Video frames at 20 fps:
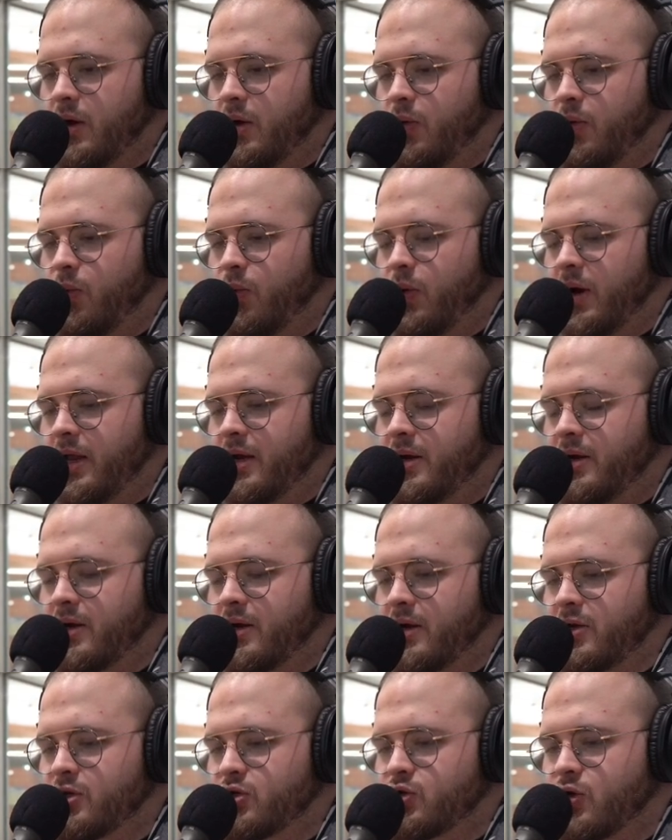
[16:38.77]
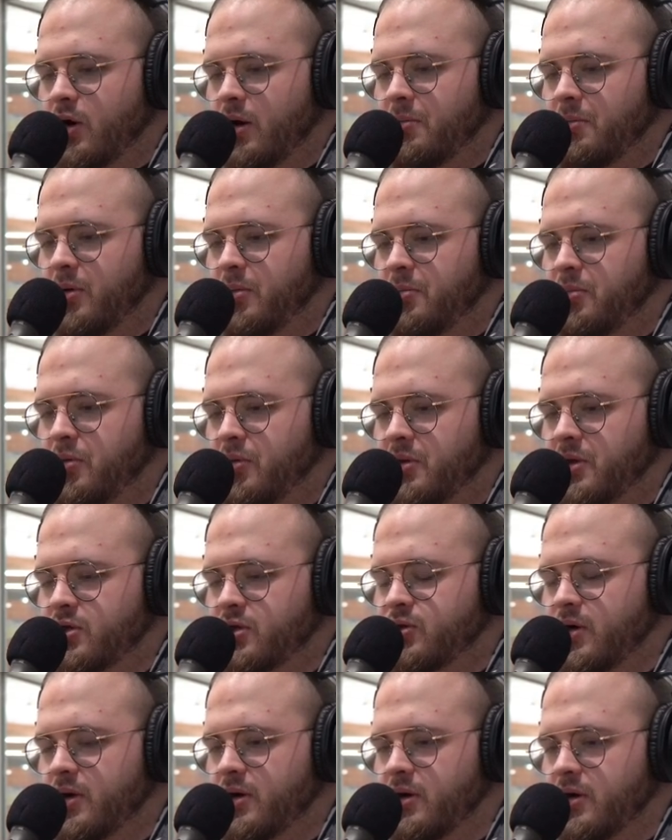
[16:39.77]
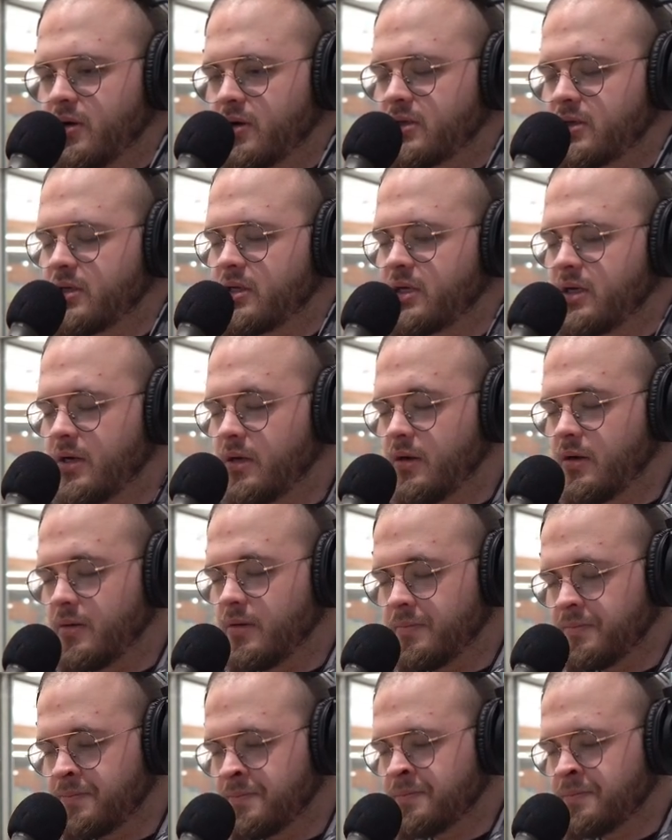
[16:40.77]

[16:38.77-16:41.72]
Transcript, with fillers: when Trump pulled the trigger to kill